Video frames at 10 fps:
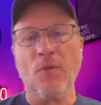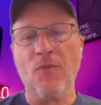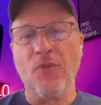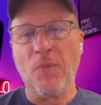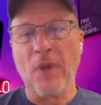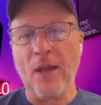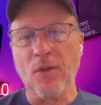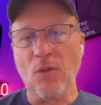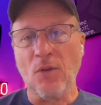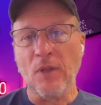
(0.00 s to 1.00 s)
from how
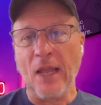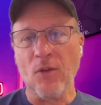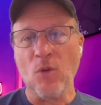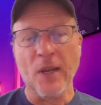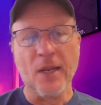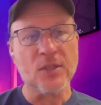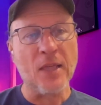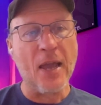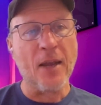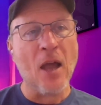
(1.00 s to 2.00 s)
you manage
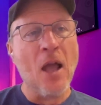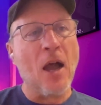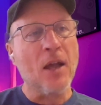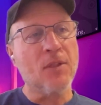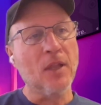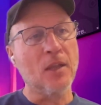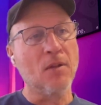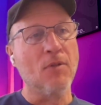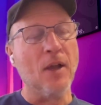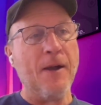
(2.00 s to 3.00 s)
that. I
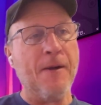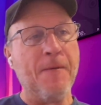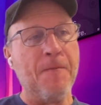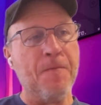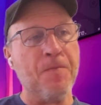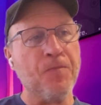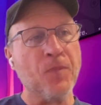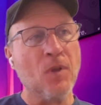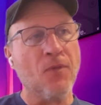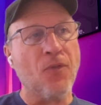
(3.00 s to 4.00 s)
think
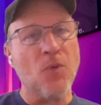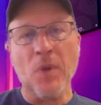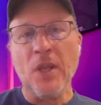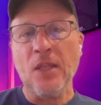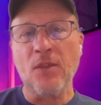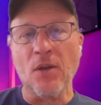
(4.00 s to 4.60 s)
for me,